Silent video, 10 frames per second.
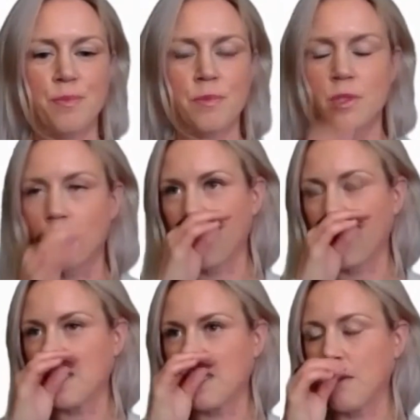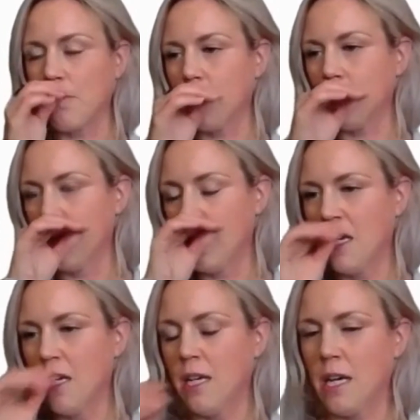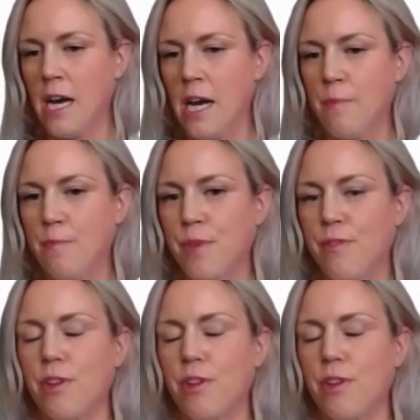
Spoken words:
So for example, if